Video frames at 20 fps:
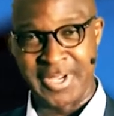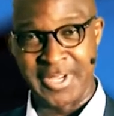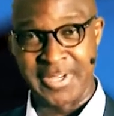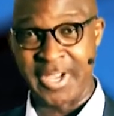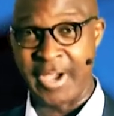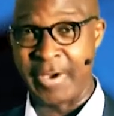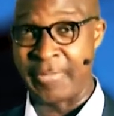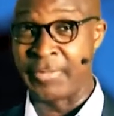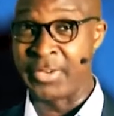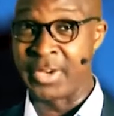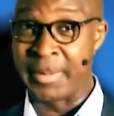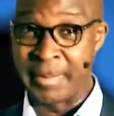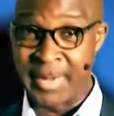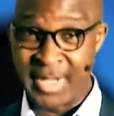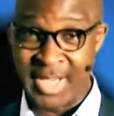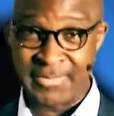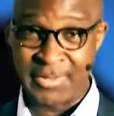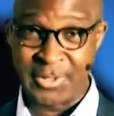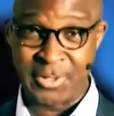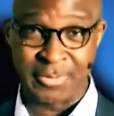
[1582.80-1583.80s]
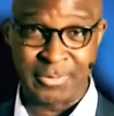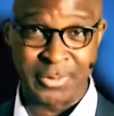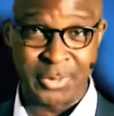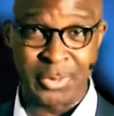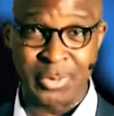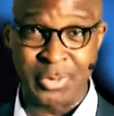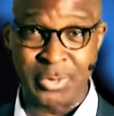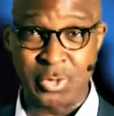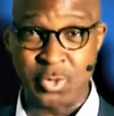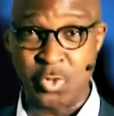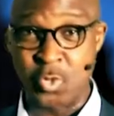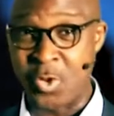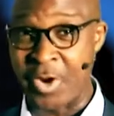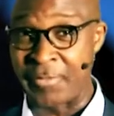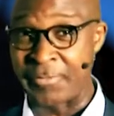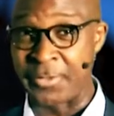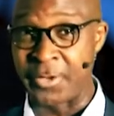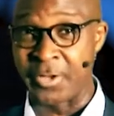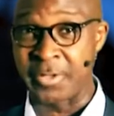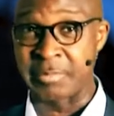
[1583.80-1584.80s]
Now, for the benefit of those who
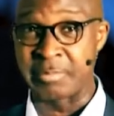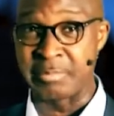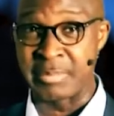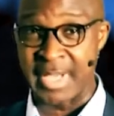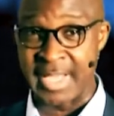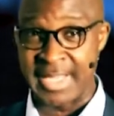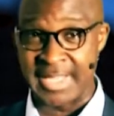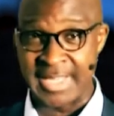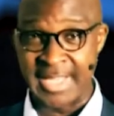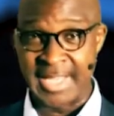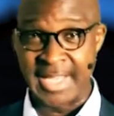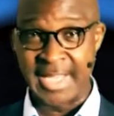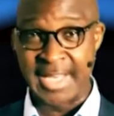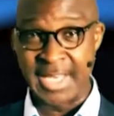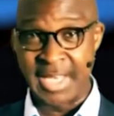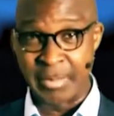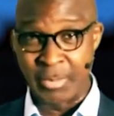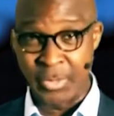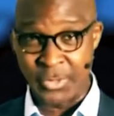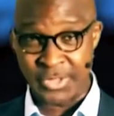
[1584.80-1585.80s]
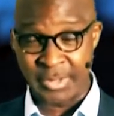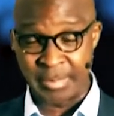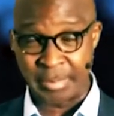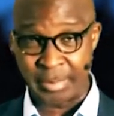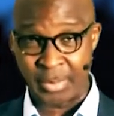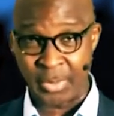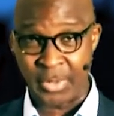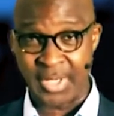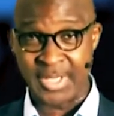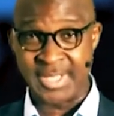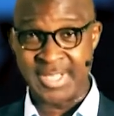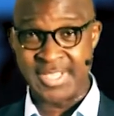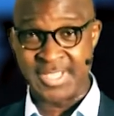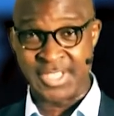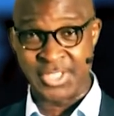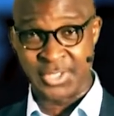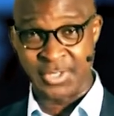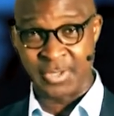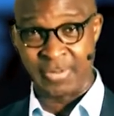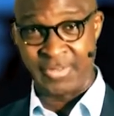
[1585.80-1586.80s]
have not made the most important
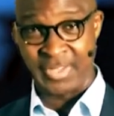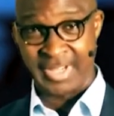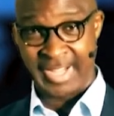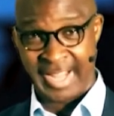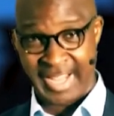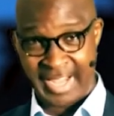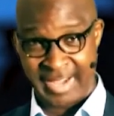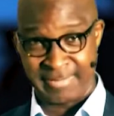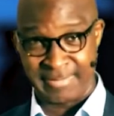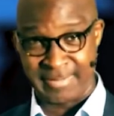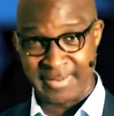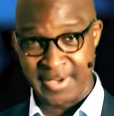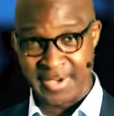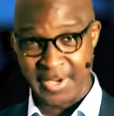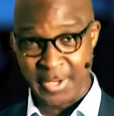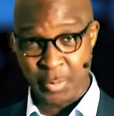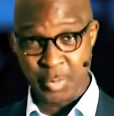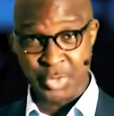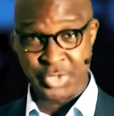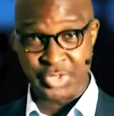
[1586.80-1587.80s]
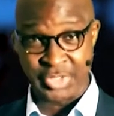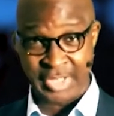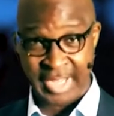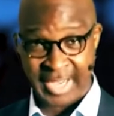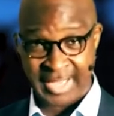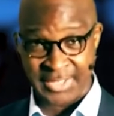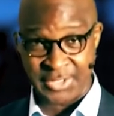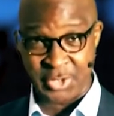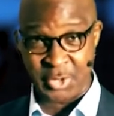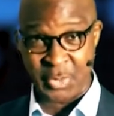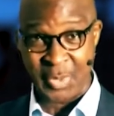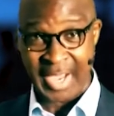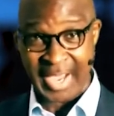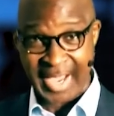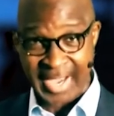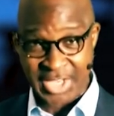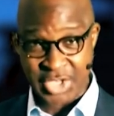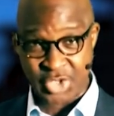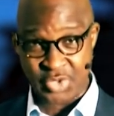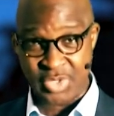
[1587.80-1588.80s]
decision of their life, with regards to
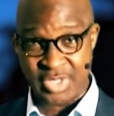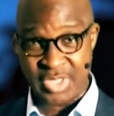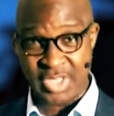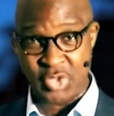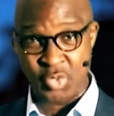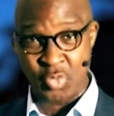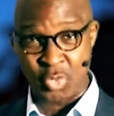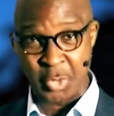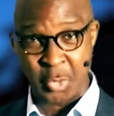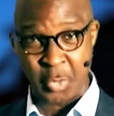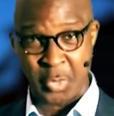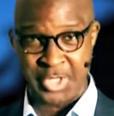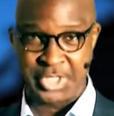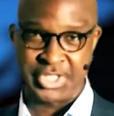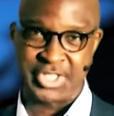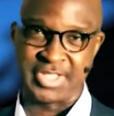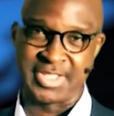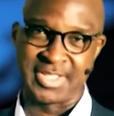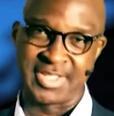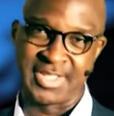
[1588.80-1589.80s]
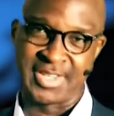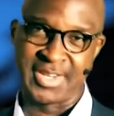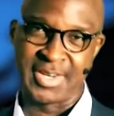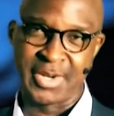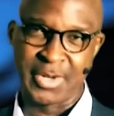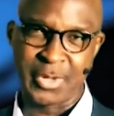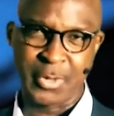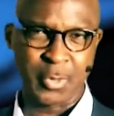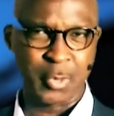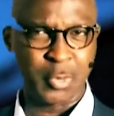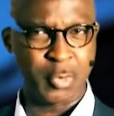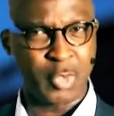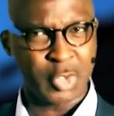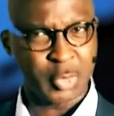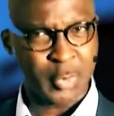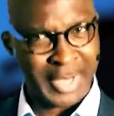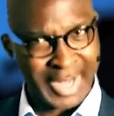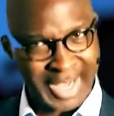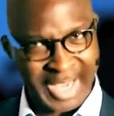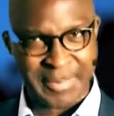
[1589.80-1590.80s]
answering this one question
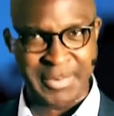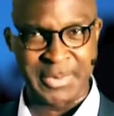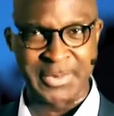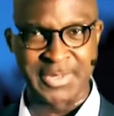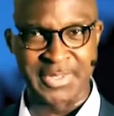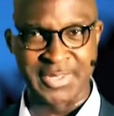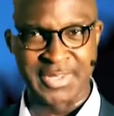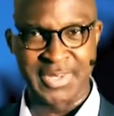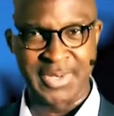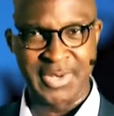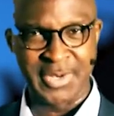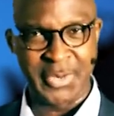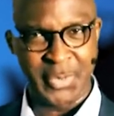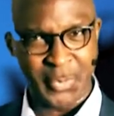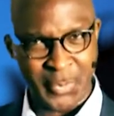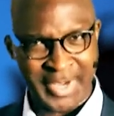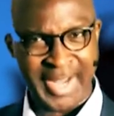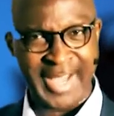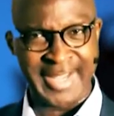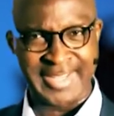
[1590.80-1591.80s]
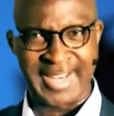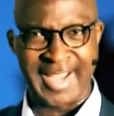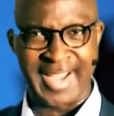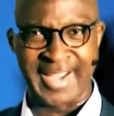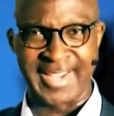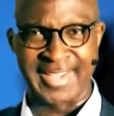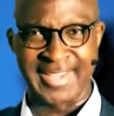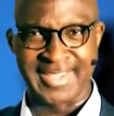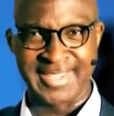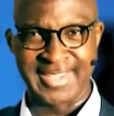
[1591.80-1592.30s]
What will happen when I die?